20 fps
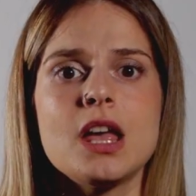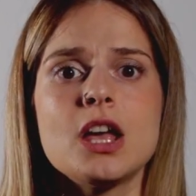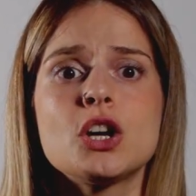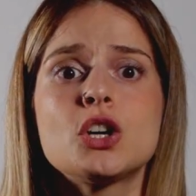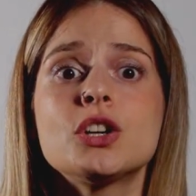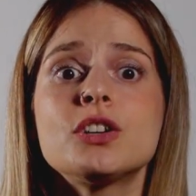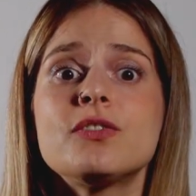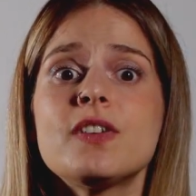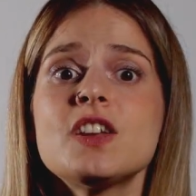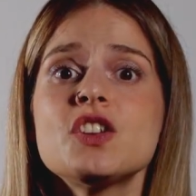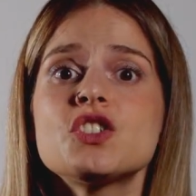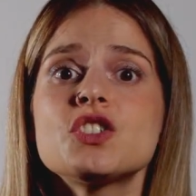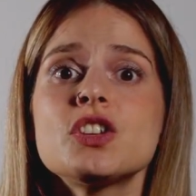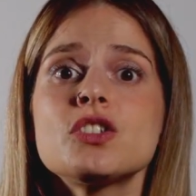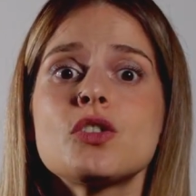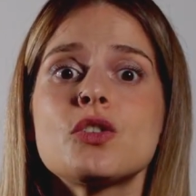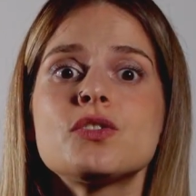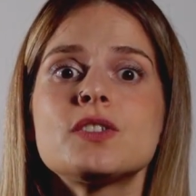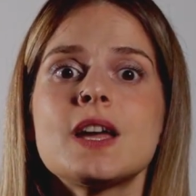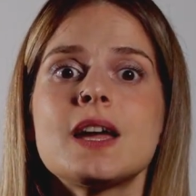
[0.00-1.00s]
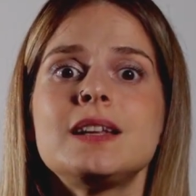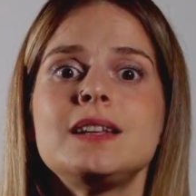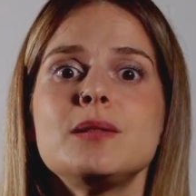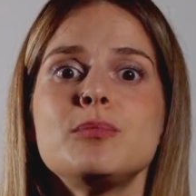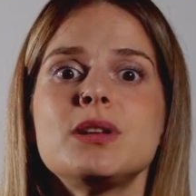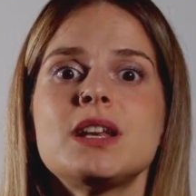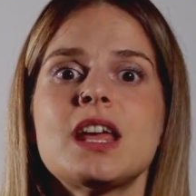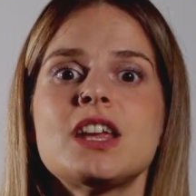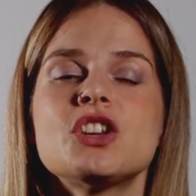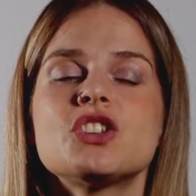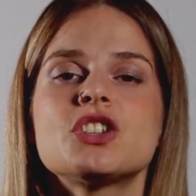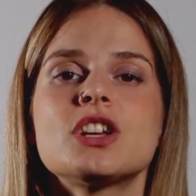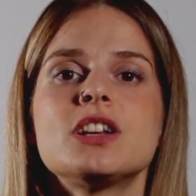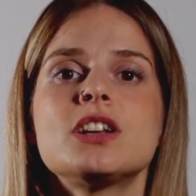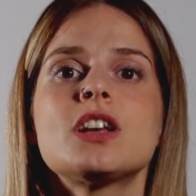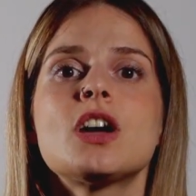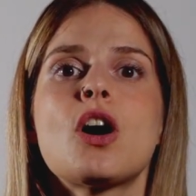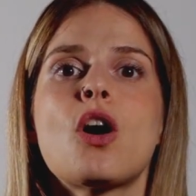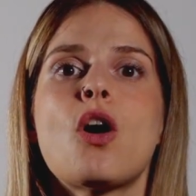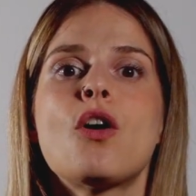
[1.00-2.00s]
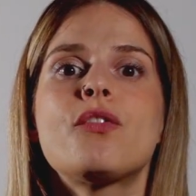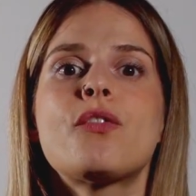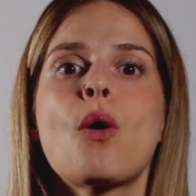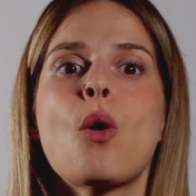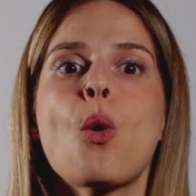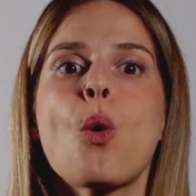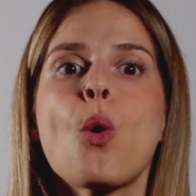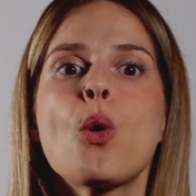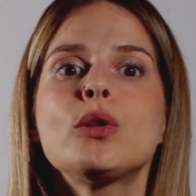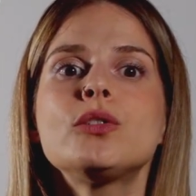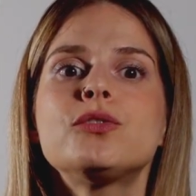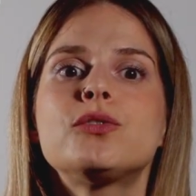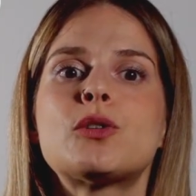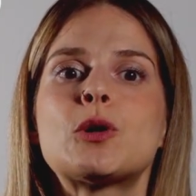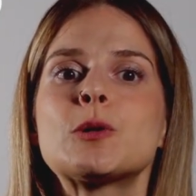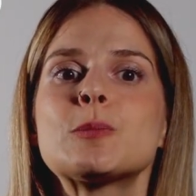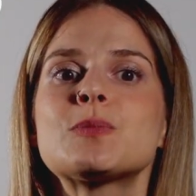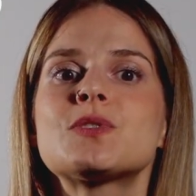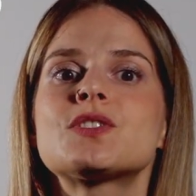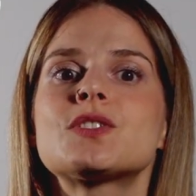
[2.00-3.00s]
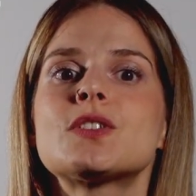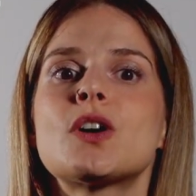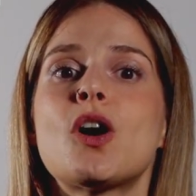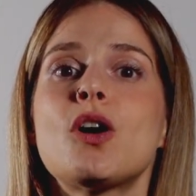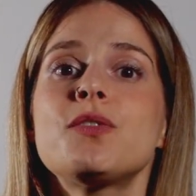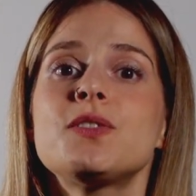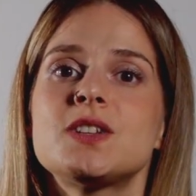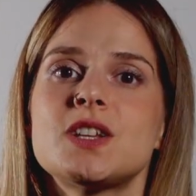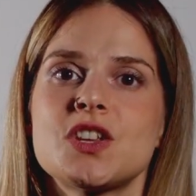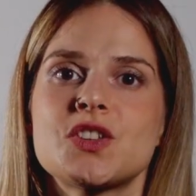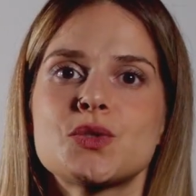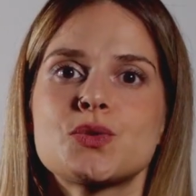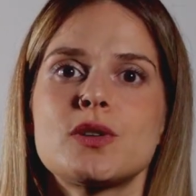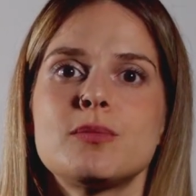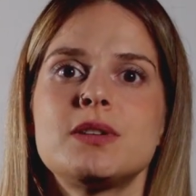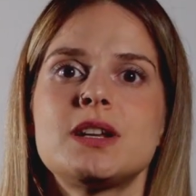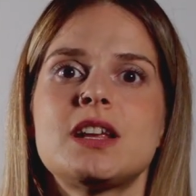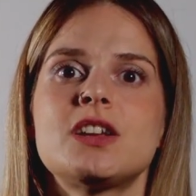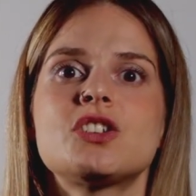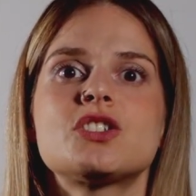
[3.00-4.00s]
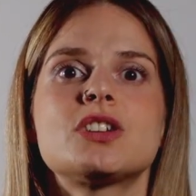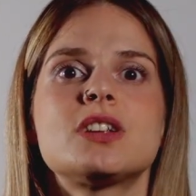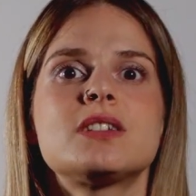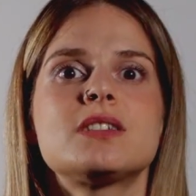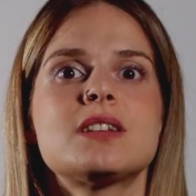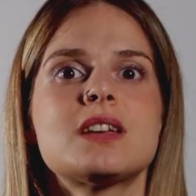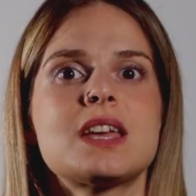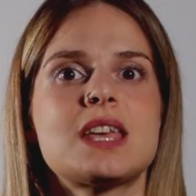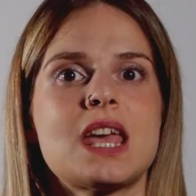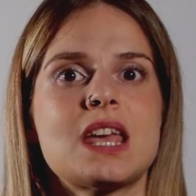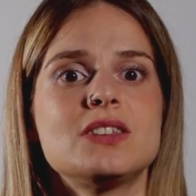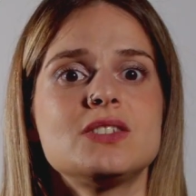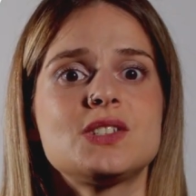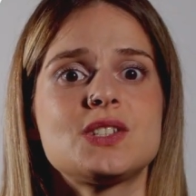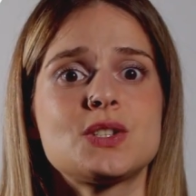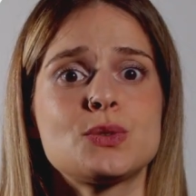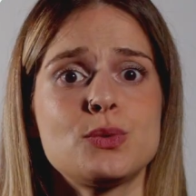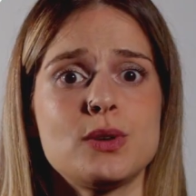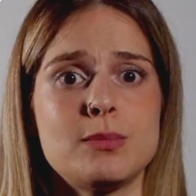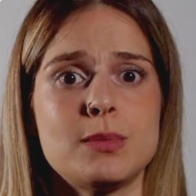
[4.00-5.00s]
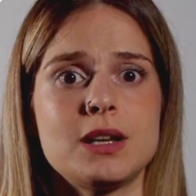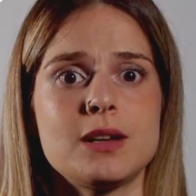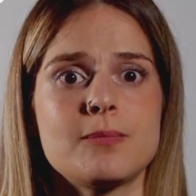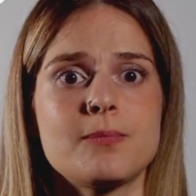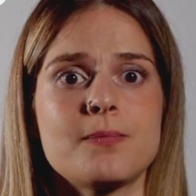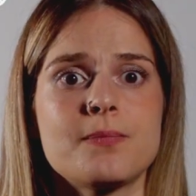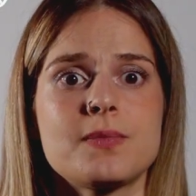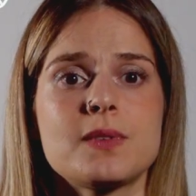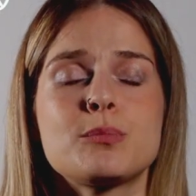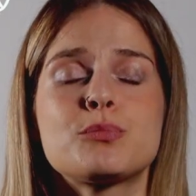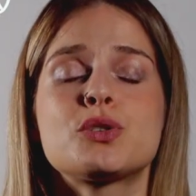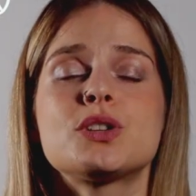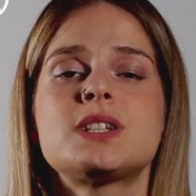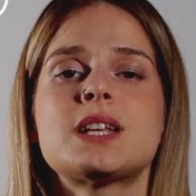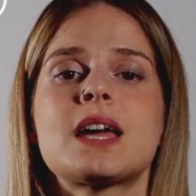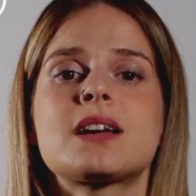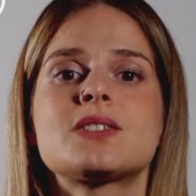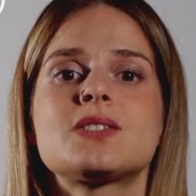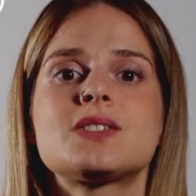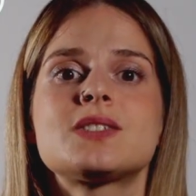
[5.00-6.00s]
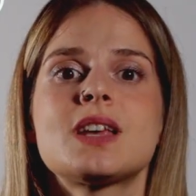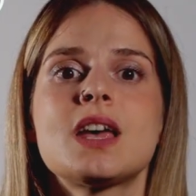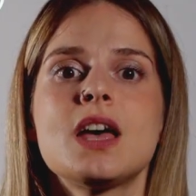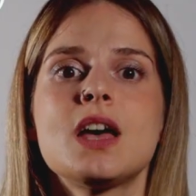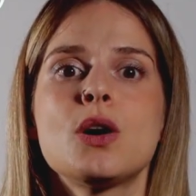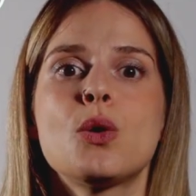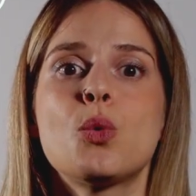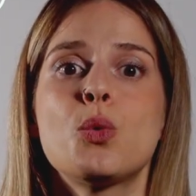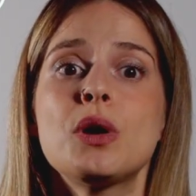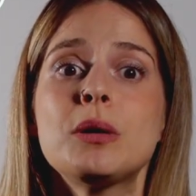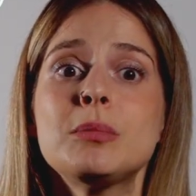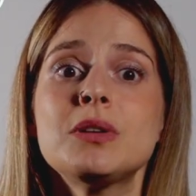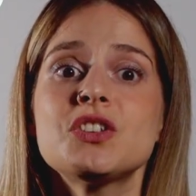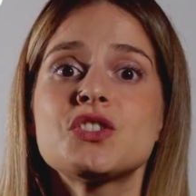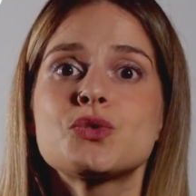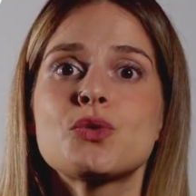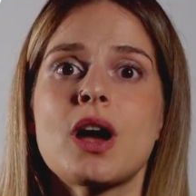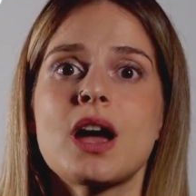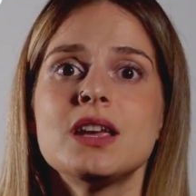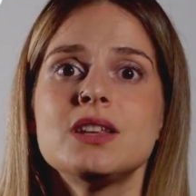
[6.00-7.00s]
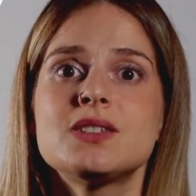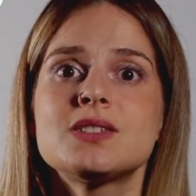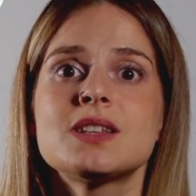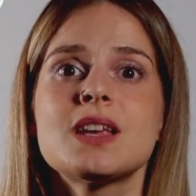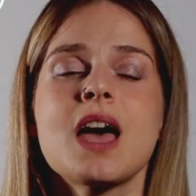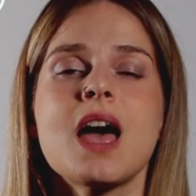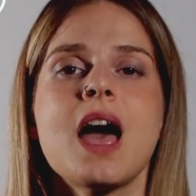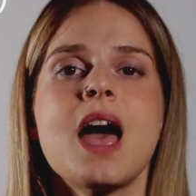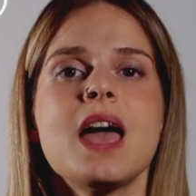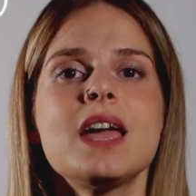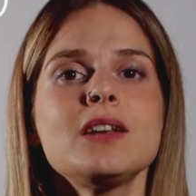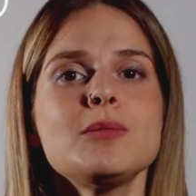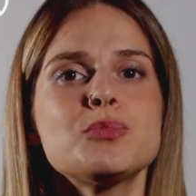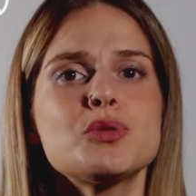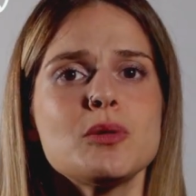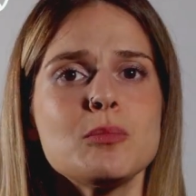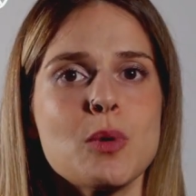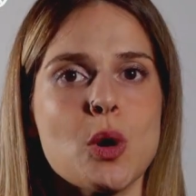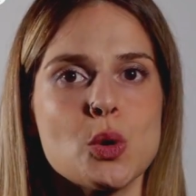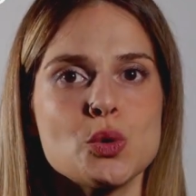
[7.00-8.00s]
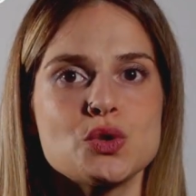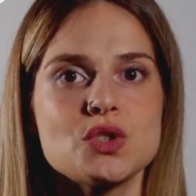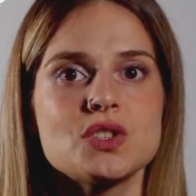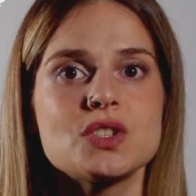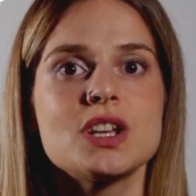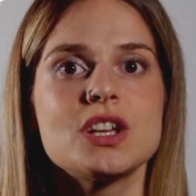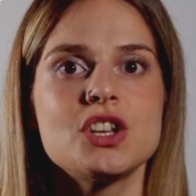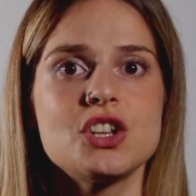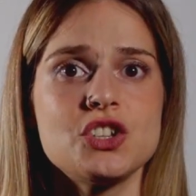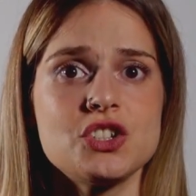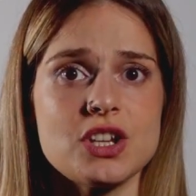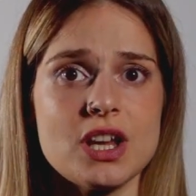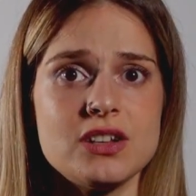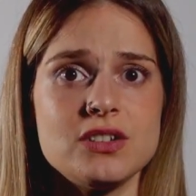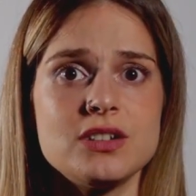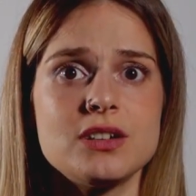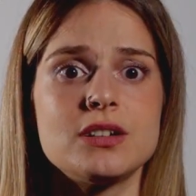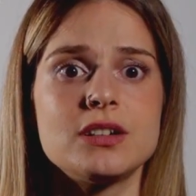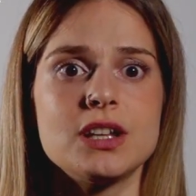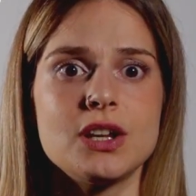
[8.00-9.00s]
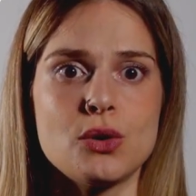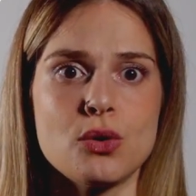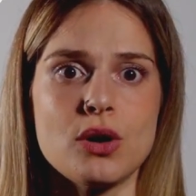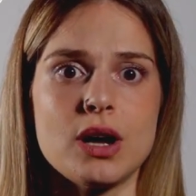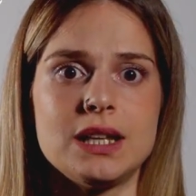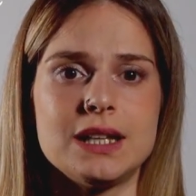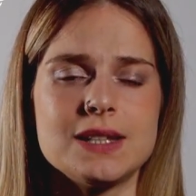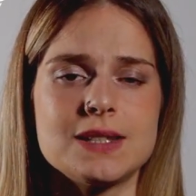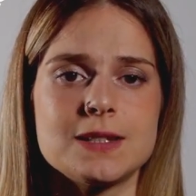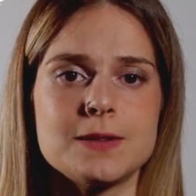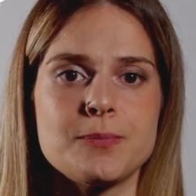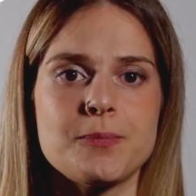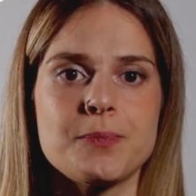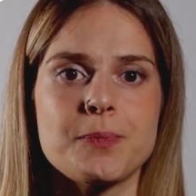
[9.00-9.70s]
Convention on the Elimination of All Forms of Discrimination against Women protects women's rights and promotes gender equality.